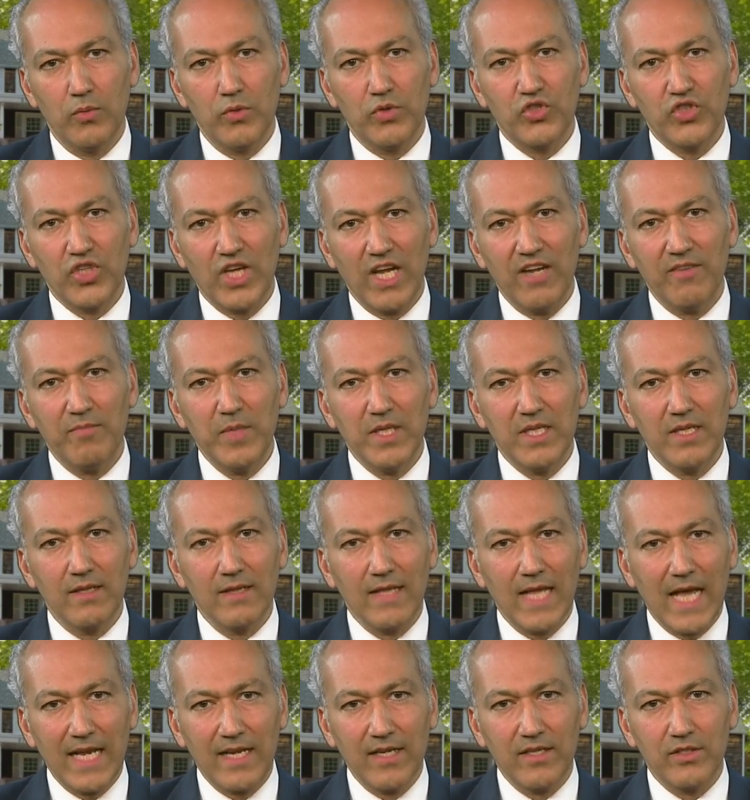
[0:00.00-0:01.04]
which gave me
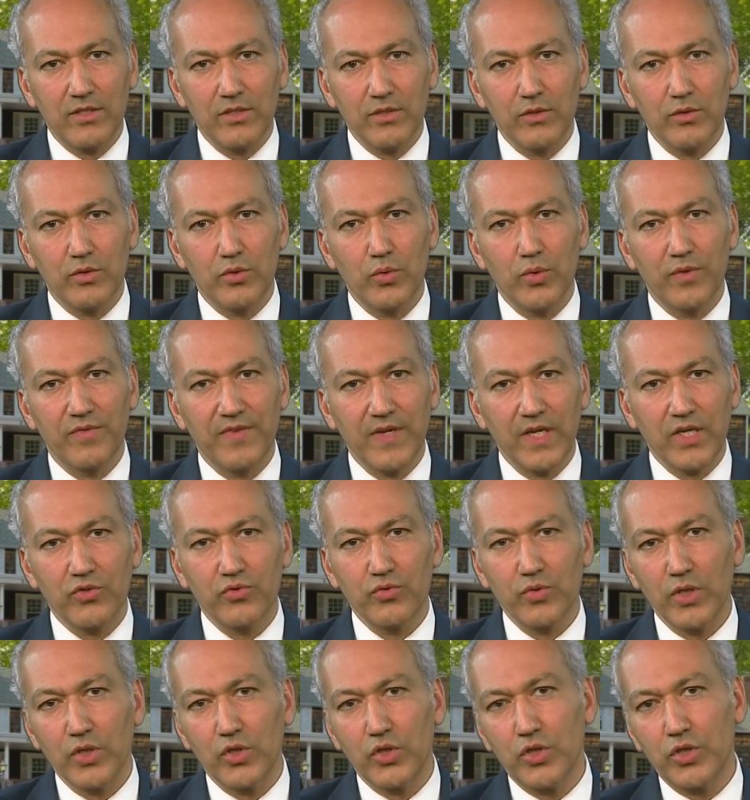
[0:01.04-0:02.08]
the latitude to
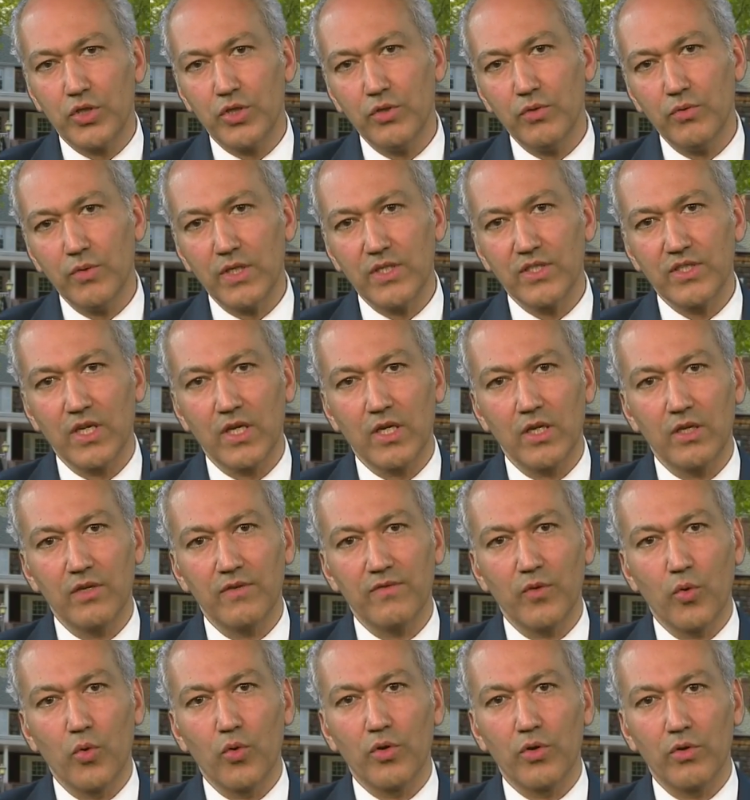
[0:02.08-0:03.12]
effectuate two
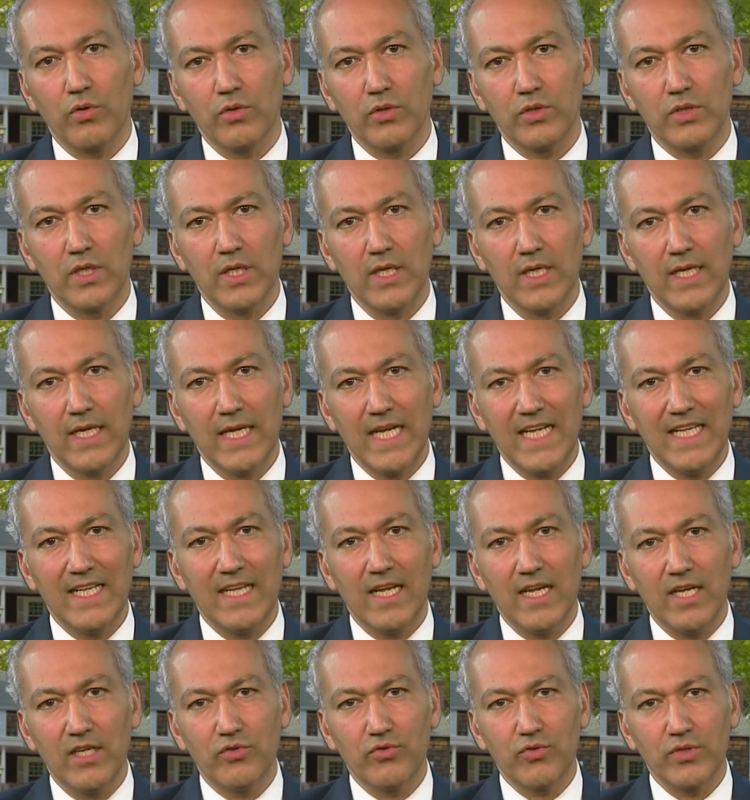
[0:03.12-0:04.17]
executive orders
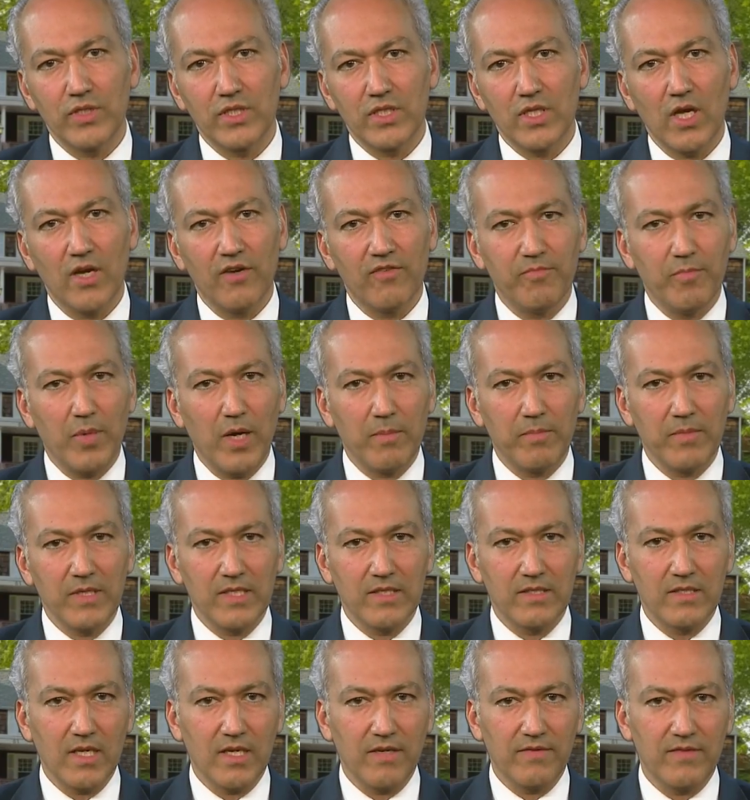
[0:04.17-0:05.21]
in the interest of
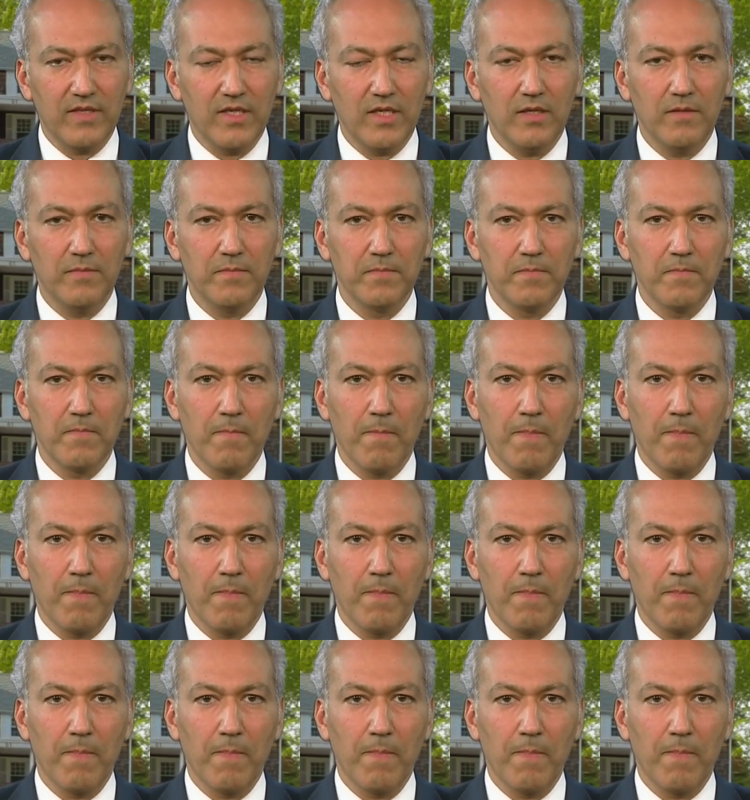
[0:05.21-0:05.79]
public safety.